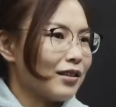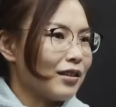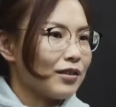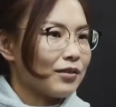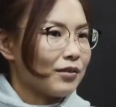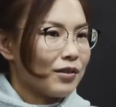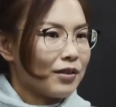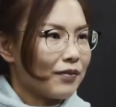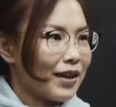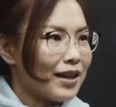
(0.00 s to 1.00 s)
all
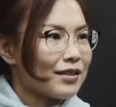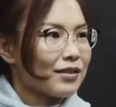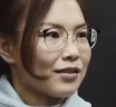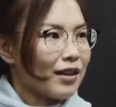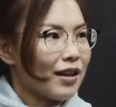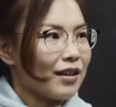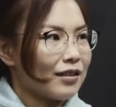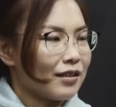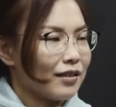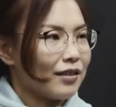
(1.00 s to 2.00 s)
the fans
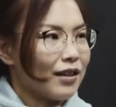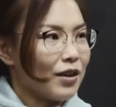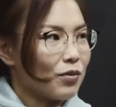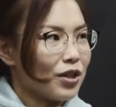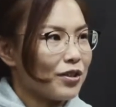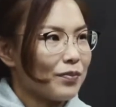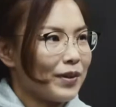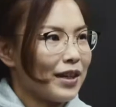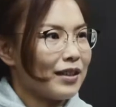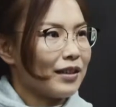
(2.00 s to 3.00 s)
thought I won,
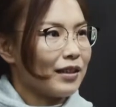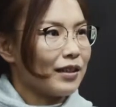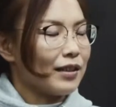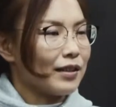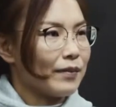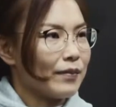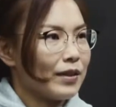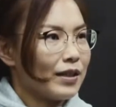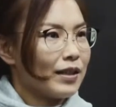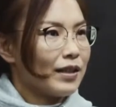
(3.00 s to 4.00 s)
but
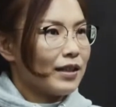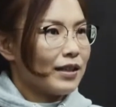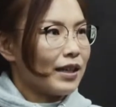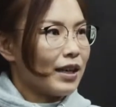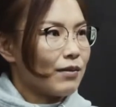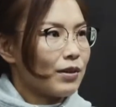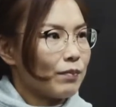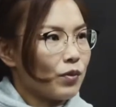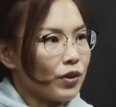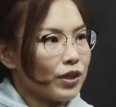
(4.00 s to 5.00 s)
they gave the
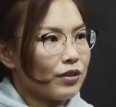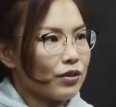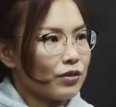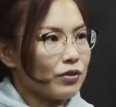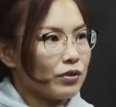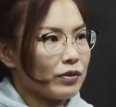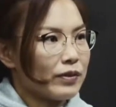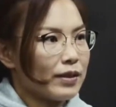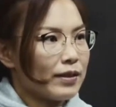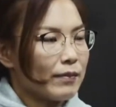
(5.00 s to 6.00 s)
point to
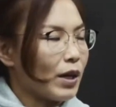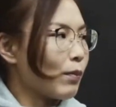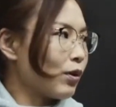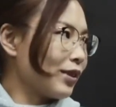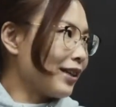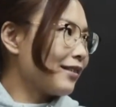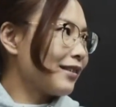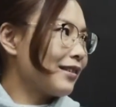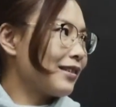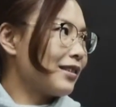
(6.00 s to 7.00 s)
my opponent.
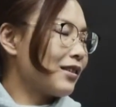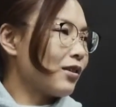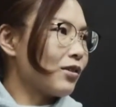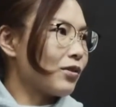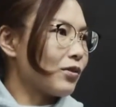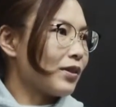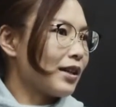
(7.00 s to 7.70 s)
So